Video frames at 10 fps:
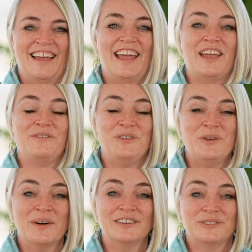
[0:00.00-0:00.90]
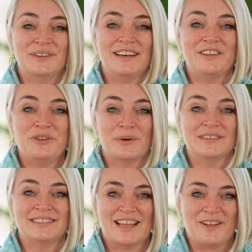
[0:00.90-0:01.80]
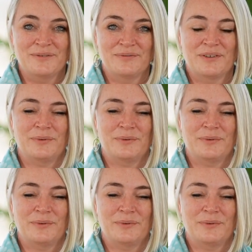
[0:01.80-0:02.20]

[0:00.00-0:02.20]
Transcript: If you are treating yourself